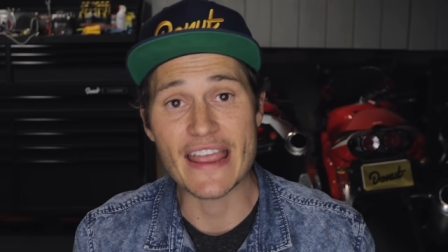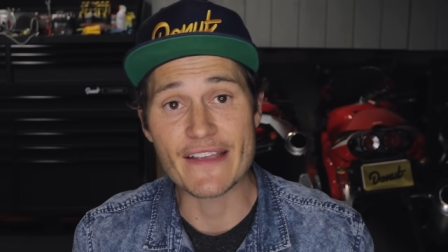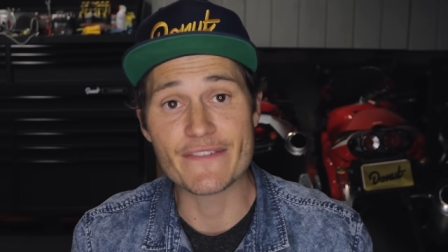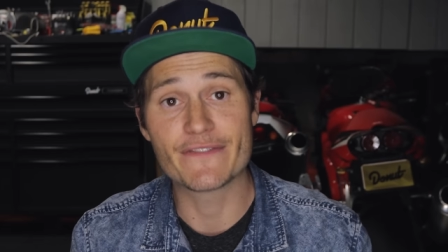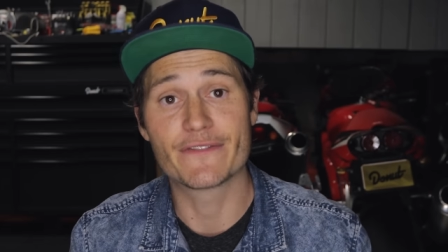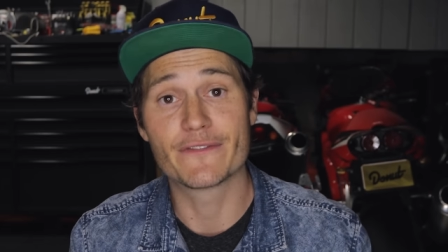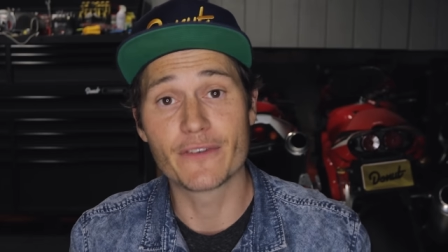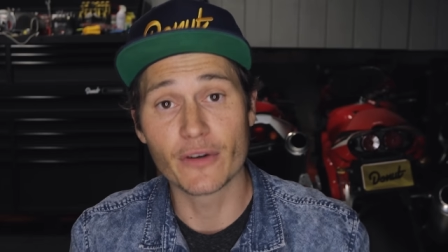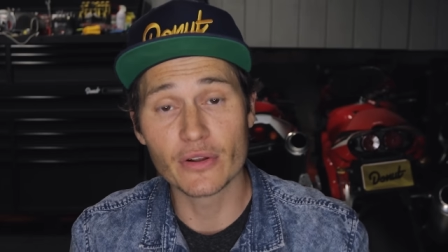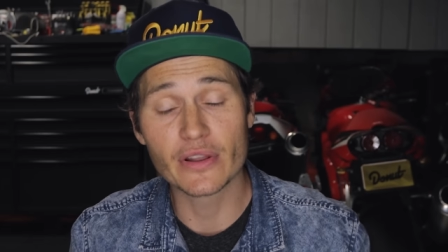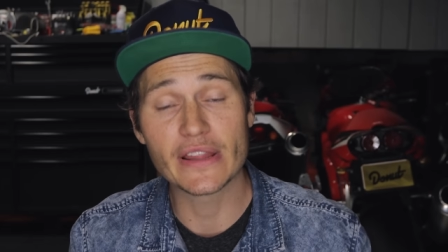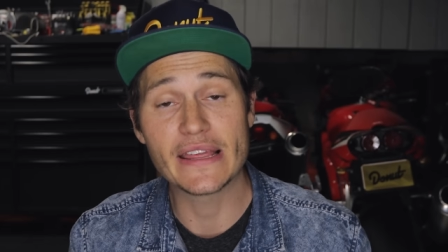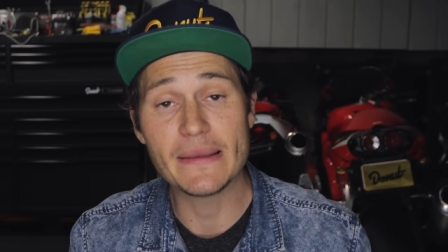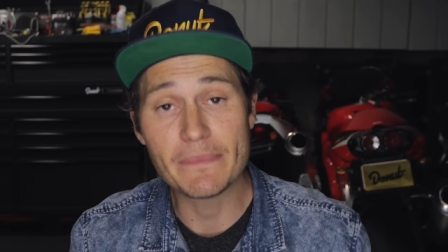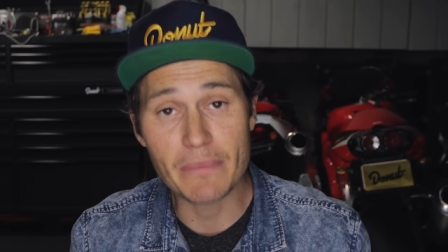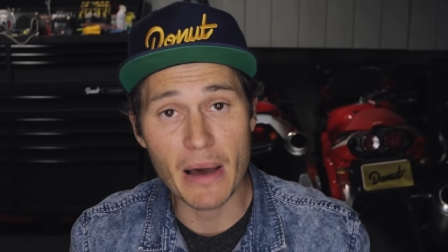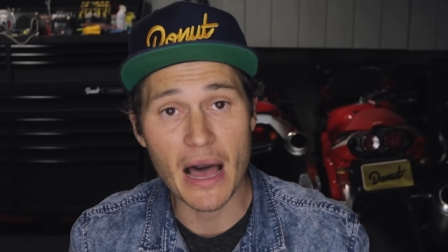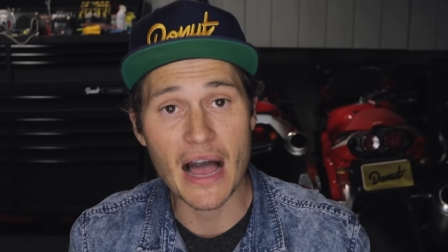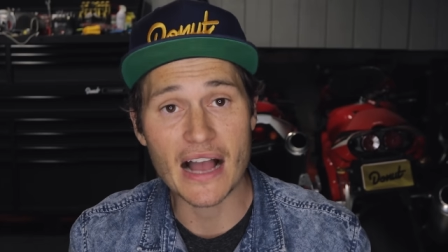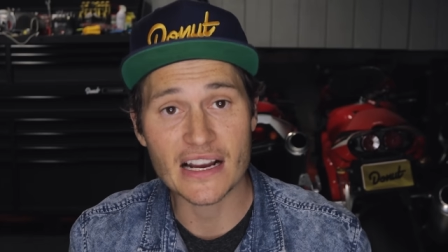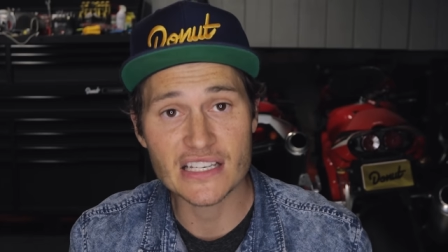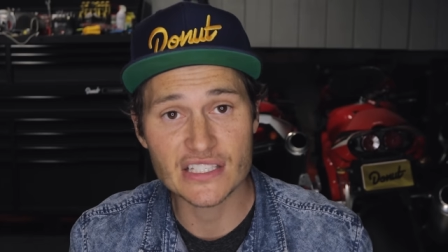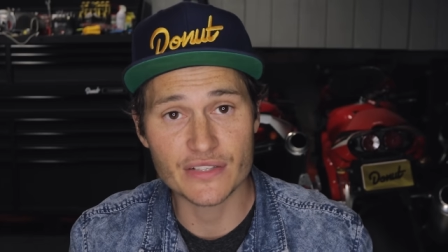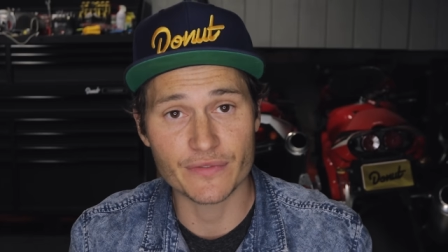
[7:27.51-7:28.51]
a fully
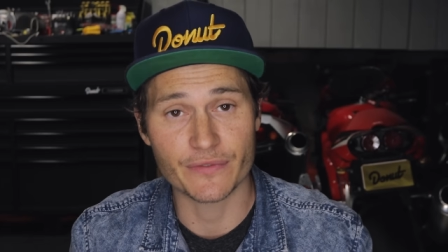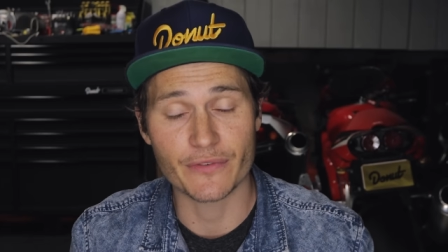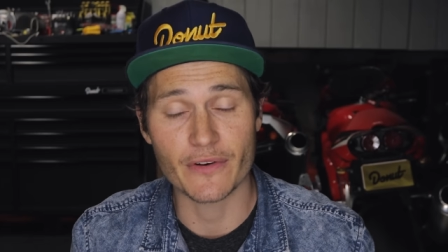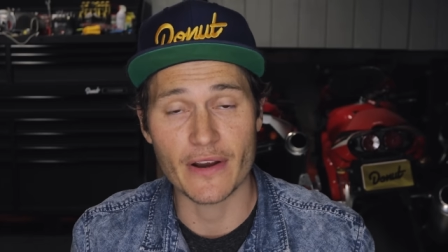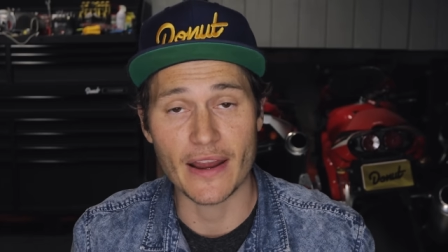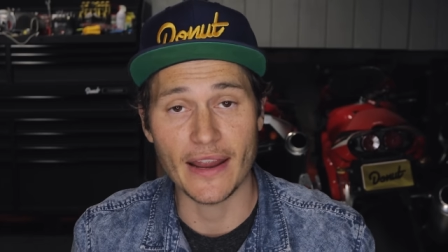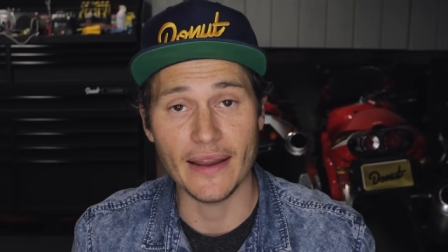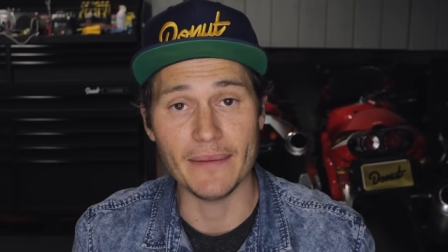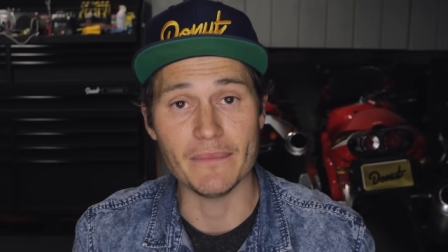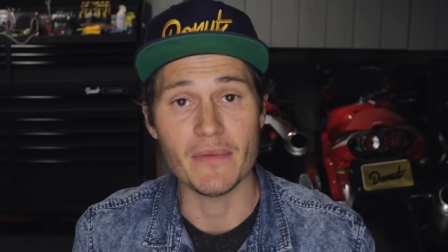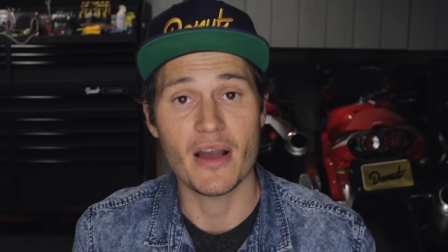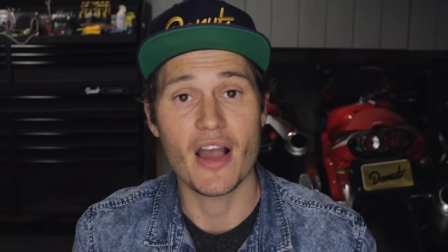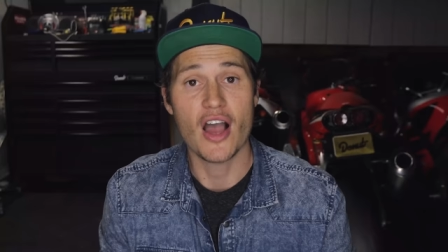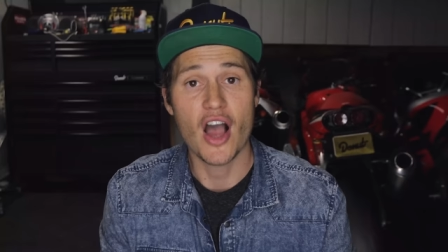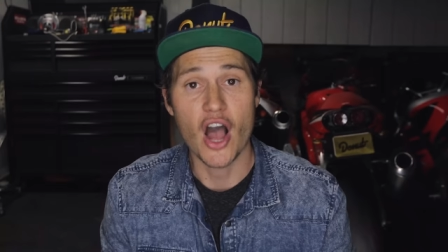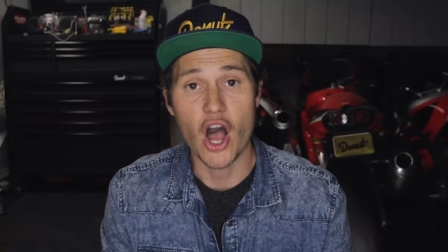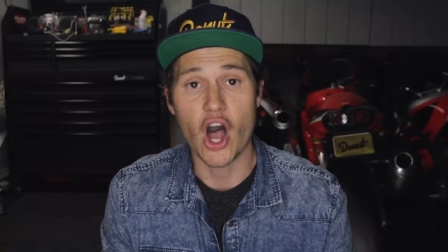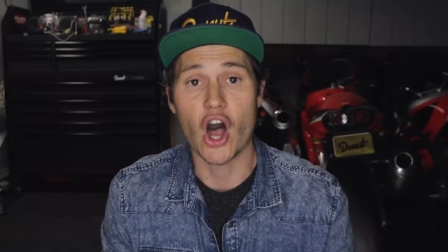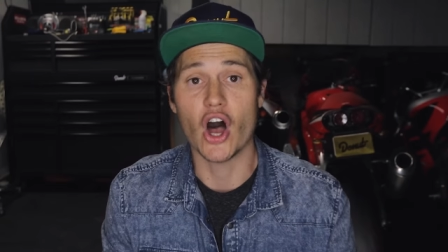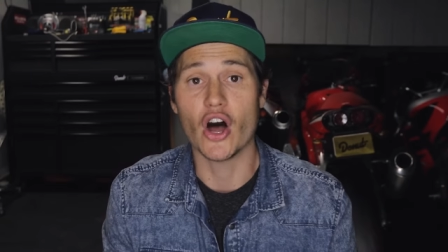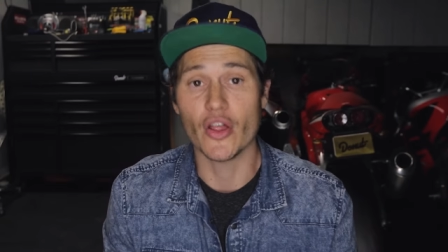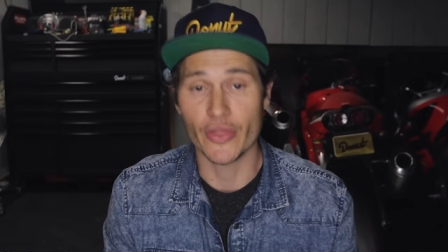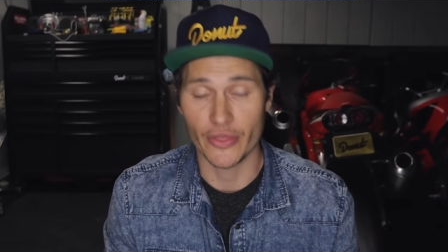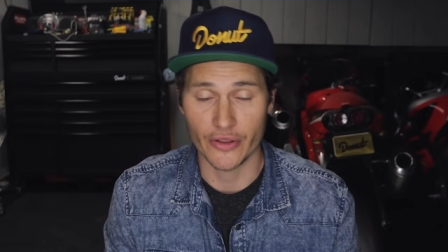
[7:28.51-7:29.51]
boxed frame
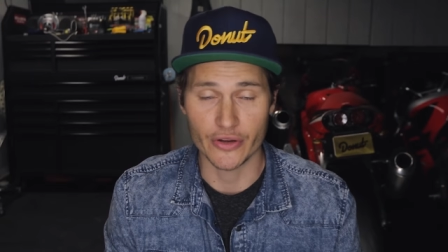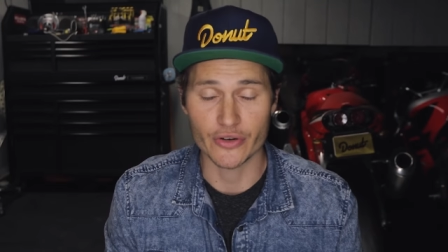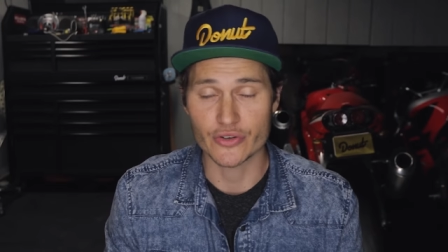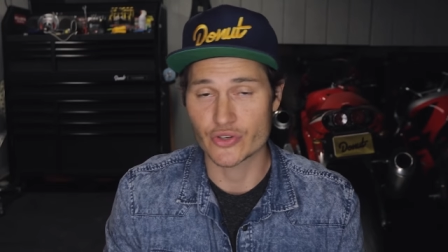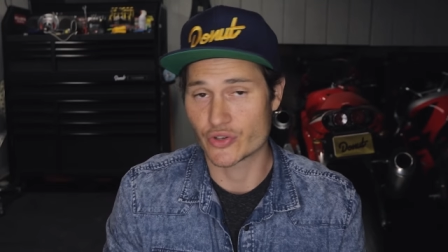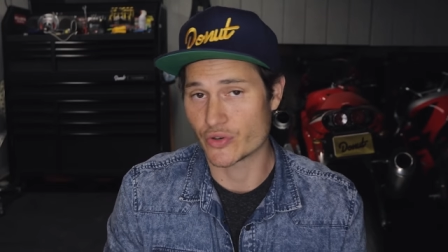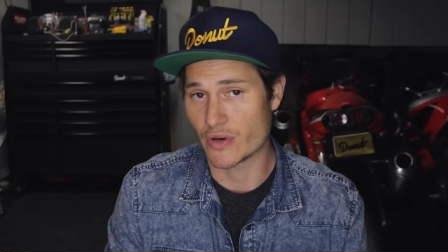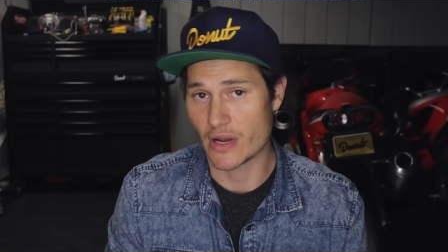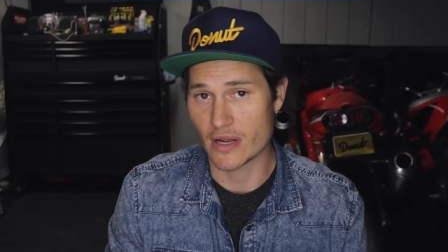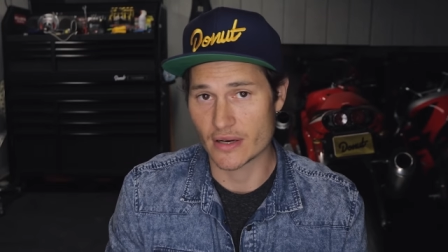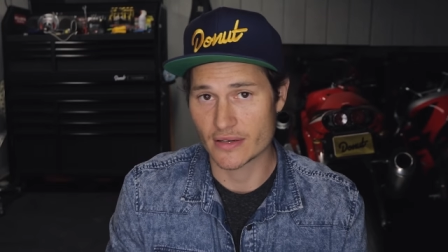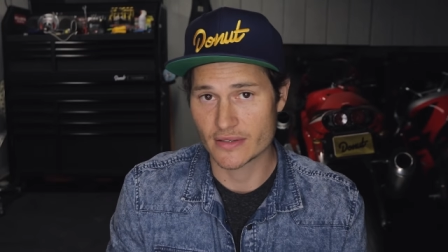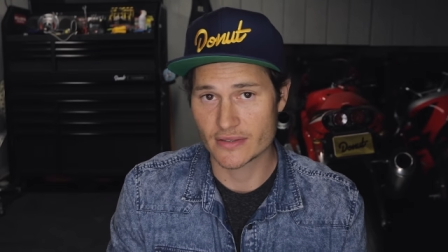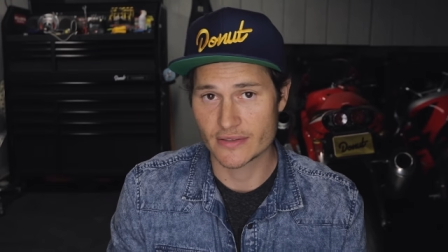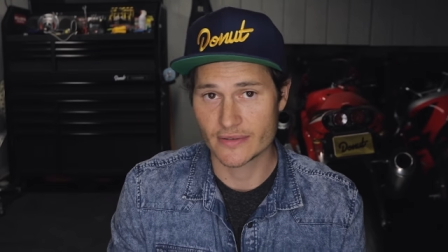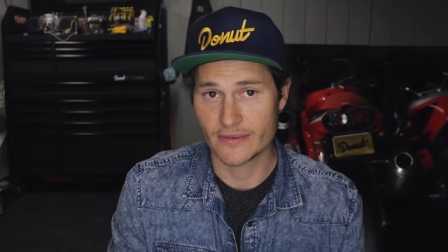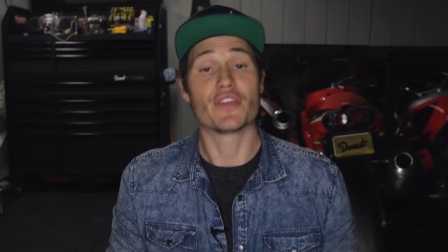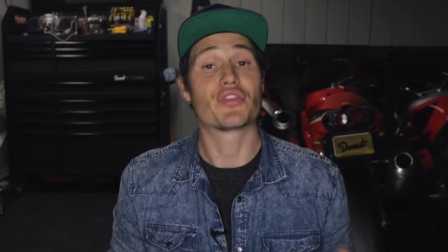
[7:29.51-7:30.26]
on their trucks.